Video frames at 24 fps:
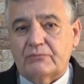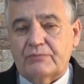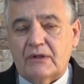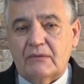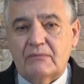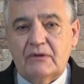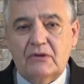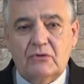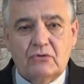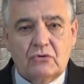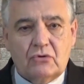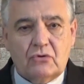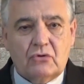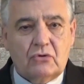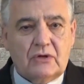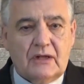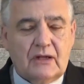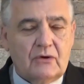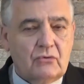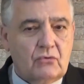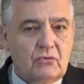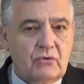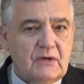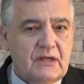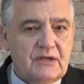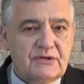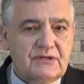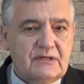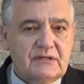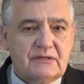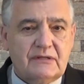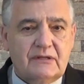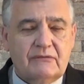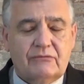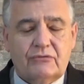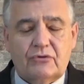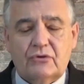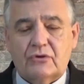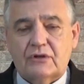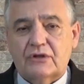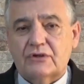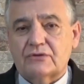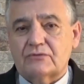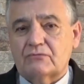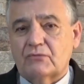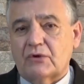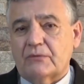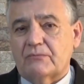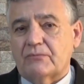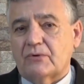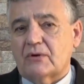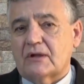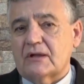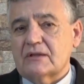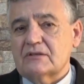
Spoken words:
that have introduced abortion